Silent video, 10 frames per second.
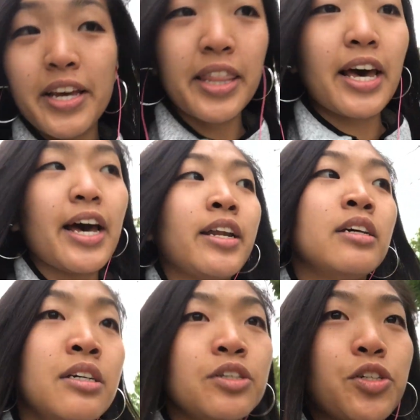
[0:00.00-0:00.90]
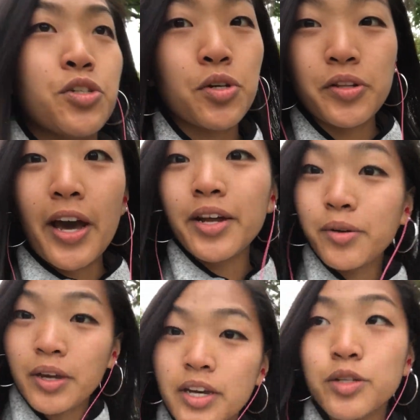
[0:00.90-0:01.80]
like that just so that I
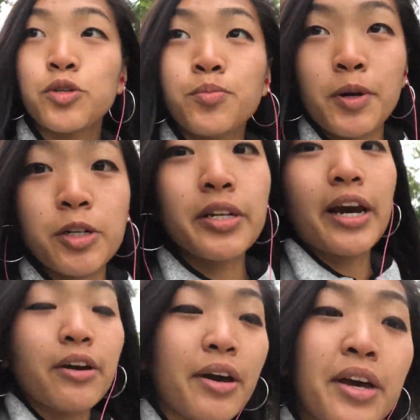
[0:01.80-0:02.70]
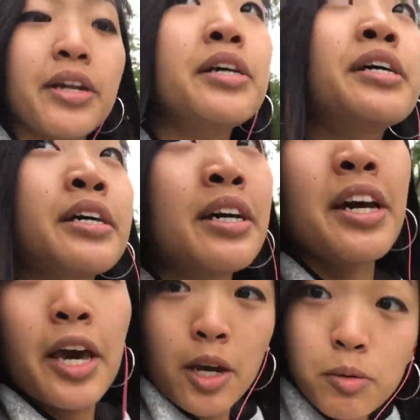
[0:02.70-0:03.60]
don't get too burnt out, and
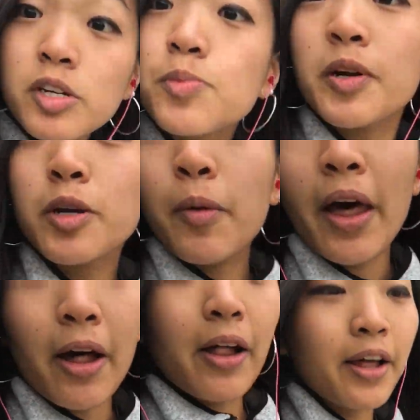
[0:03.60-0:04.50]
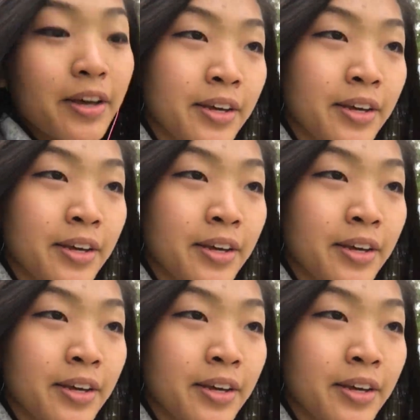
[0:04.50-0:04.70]
it works pretty well.